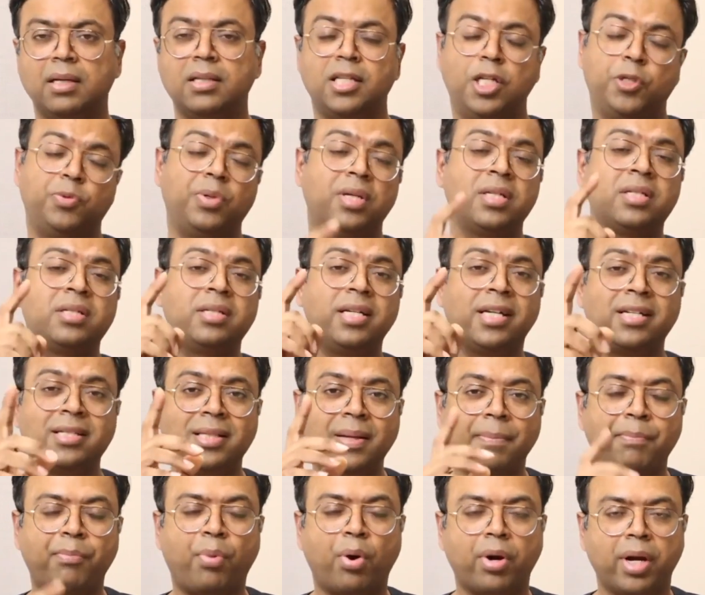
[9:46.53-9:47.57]
This was sixth
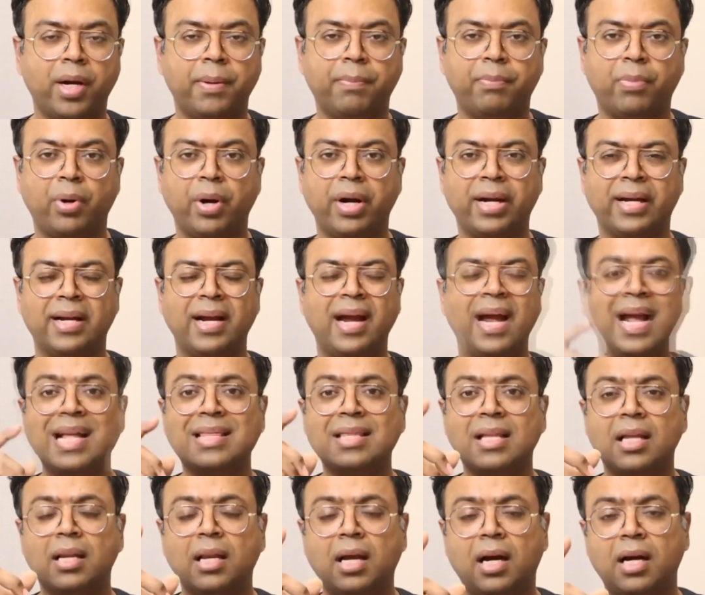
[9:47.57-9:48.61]
important point.
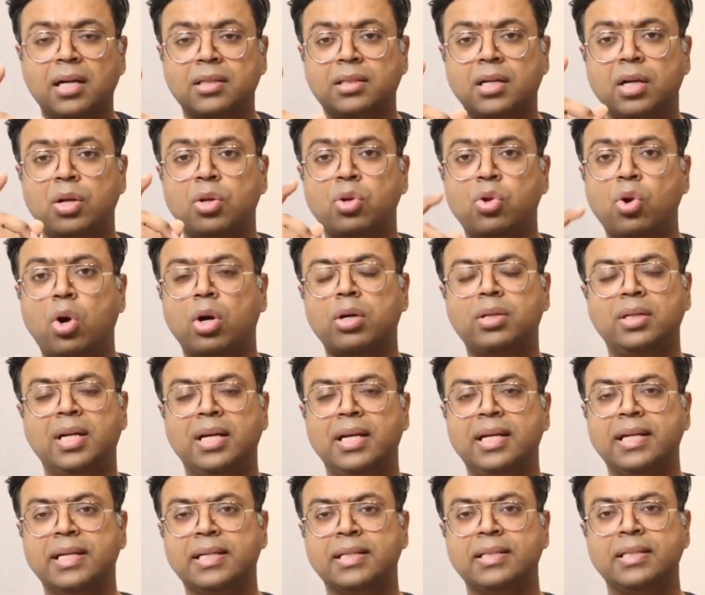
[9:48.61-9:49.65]
And the last and not the
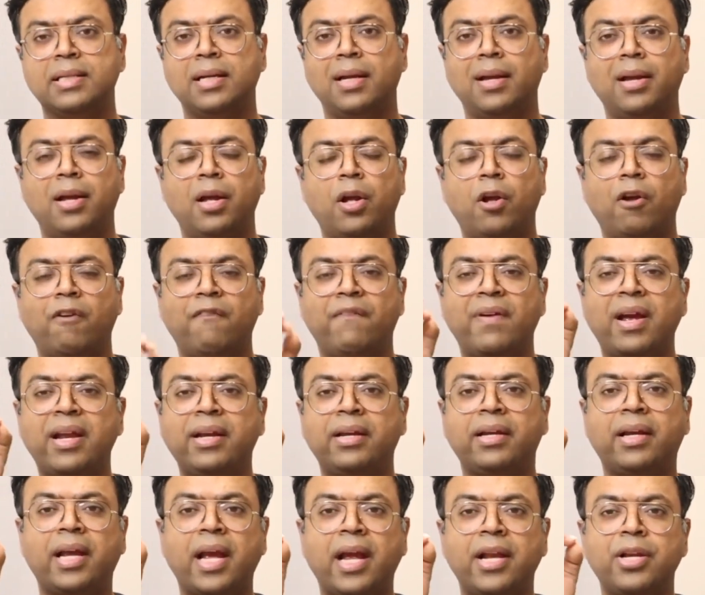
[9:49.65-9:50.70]
least,
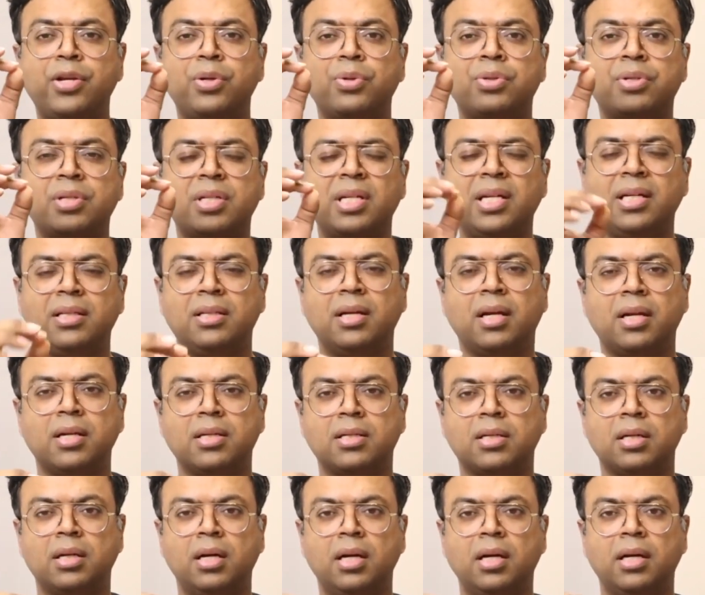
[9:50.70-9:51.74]
when can you see the
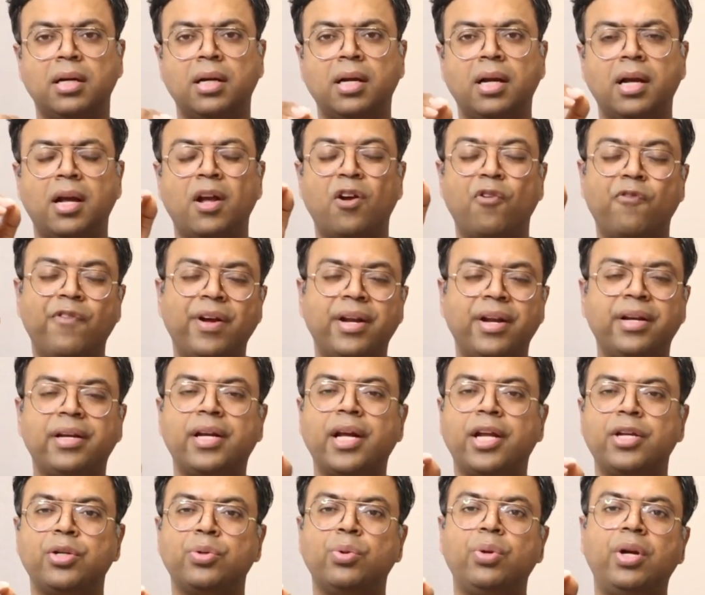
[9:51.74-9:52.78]
result? When
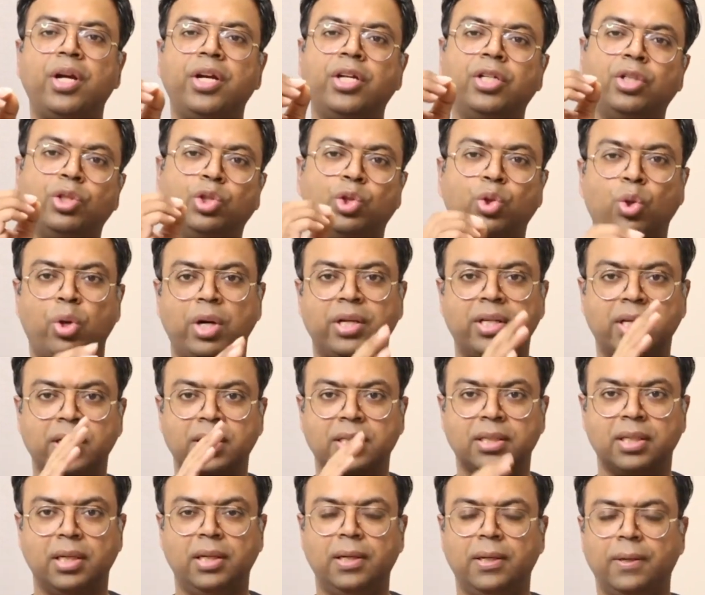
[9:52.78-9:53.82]
can you enjoy the
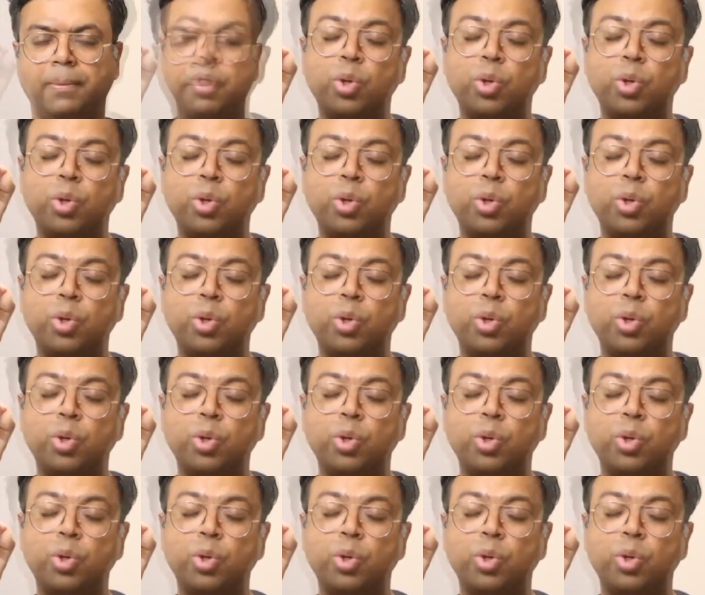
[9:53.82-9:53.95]
result?